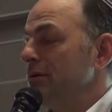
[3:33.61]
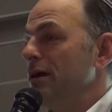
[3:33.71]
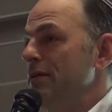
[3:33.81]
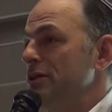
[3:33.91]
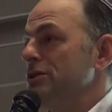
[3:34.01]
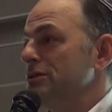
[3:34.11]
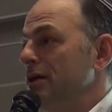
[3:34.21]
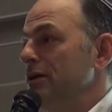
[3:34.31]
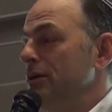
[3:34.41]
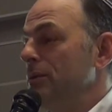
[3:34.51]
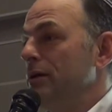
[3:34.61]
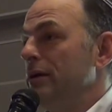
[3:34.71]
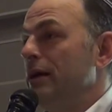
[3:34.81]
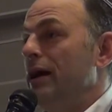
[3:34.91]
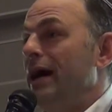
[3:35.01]
And then she'll tell you,
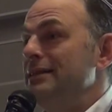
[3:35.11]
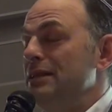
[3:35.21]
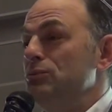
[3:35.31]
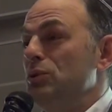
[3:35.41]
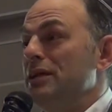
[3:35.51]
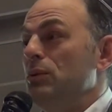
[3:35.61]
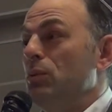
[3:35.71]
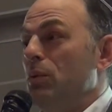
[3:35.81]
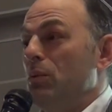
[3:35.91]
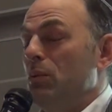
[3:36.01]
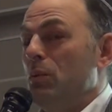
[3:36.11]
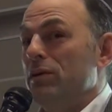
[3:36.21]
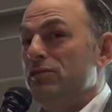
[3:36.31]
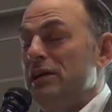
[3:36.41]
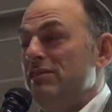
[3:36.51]
I didn't really
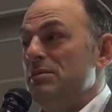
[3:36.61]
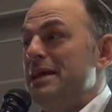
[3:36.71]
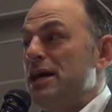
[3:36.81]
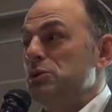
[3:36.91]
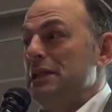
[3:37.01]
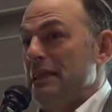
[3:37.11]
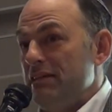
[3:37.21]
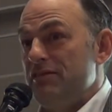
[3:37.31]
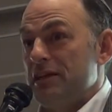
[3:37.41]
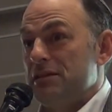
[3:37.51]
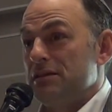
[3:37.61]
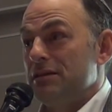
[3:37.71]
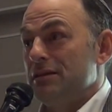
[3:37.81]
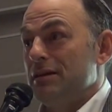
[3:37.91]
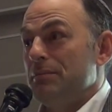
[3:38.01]
want for any of them to actually live it,
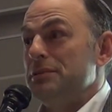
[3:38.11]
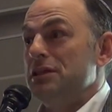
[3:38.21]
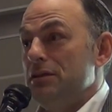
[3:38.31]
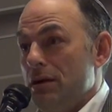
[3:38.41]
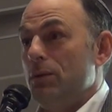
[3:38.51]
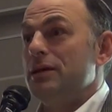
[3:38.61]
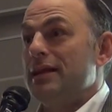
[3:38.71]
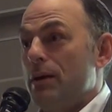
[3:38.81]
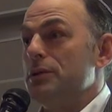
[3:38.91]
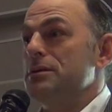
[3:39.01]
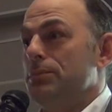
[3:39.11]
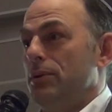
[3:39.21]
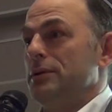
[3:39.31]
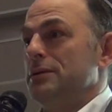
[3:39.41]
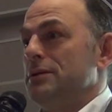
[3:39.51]
but to know it, that was
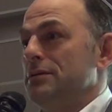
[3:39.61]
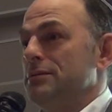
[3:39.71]
important.